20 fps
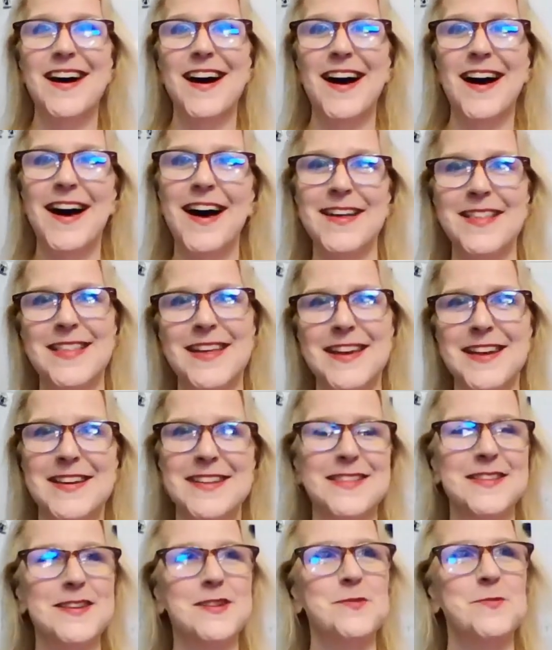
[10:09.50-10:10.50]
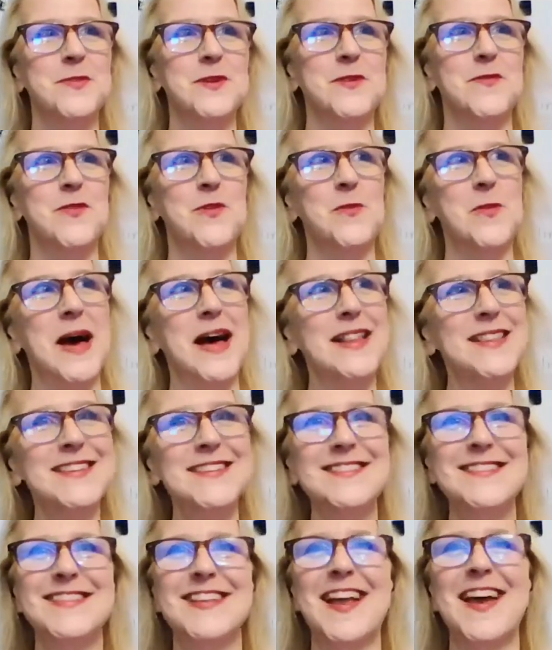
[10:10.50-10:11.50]
I like a little bit of a
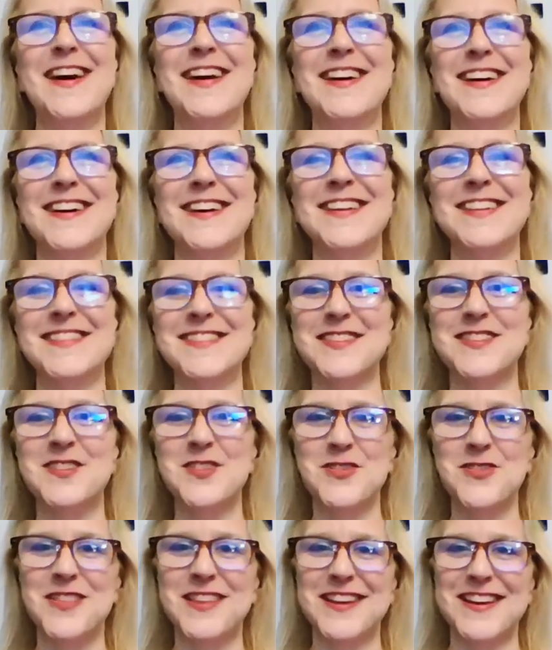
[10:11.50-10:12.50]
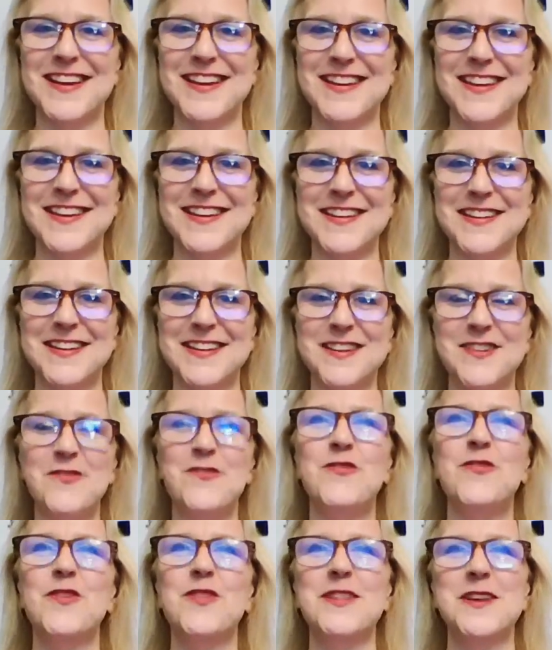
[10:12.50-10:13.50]
balance so that I can
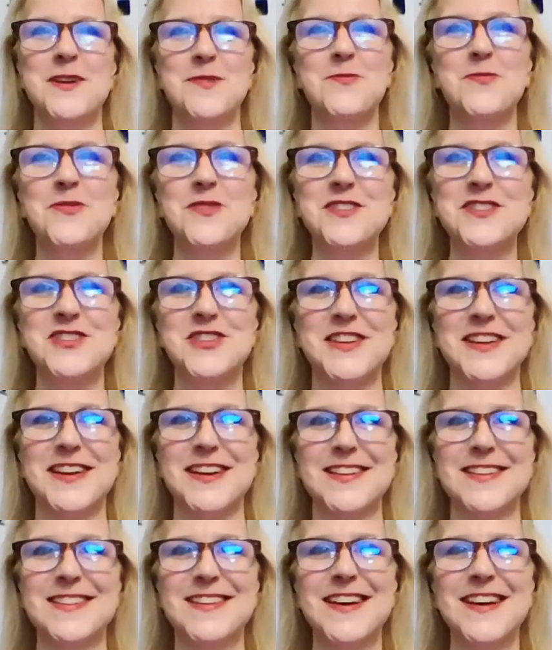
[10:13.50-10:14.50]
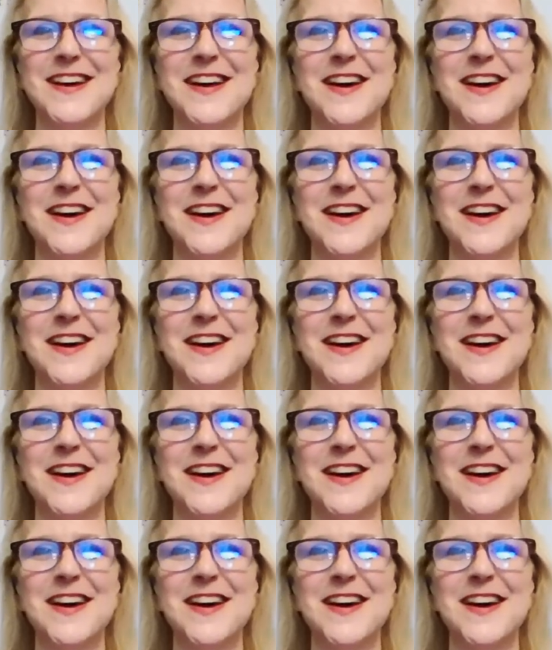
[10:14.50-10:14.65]
fully appreciate